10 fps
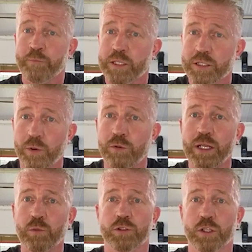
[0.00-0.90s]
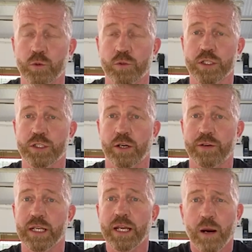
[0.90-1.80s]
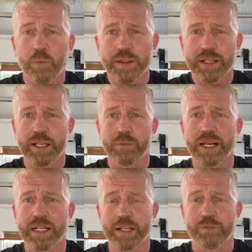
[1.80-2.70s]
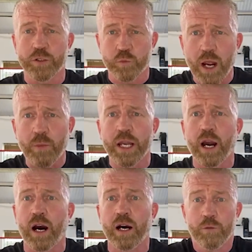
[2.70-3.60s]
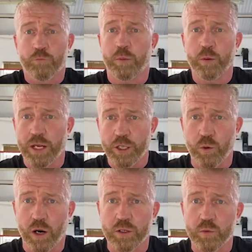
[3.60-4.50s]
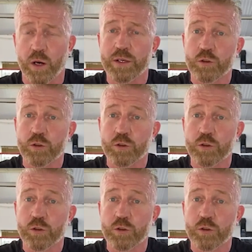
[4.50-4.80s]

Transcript: So we really want to launch the service, and we think it can make a difference. Where we are, probably where you are as well, is